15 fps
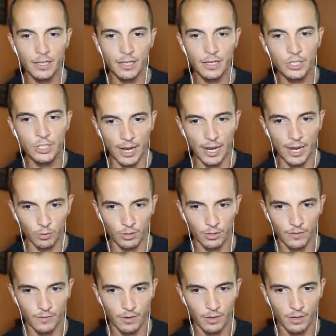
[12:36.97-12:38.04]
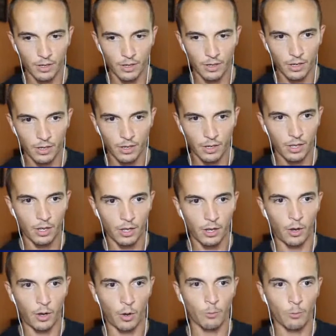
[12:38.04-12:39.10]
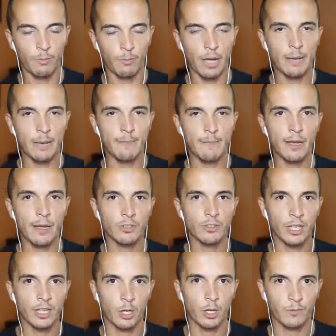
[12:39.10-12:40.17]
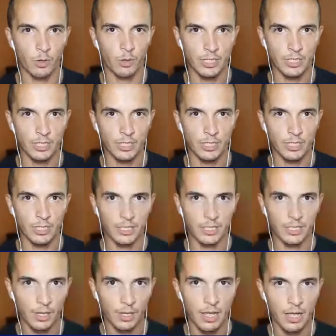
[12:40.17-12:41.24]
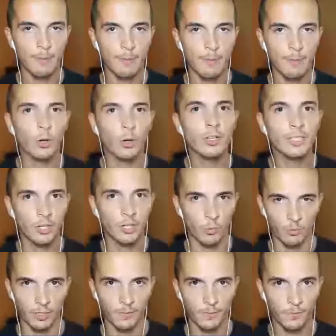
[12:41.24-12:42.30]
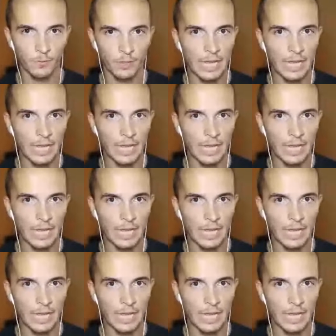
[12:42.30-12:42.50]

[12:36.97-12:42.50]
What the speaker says: then reach out on buymatters.com/book now and book a session with me.